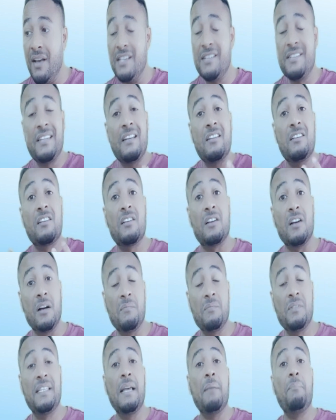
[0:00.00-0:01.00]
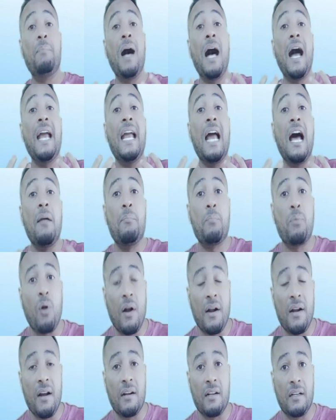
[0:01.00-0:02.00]
investors comes, they buy
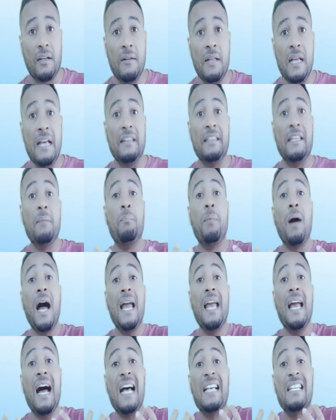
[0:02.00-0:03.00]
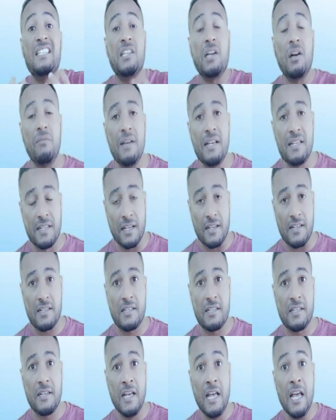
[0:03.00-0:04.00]
our product, they buy our
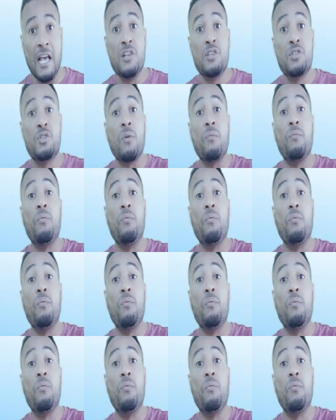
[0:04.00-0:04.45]
services.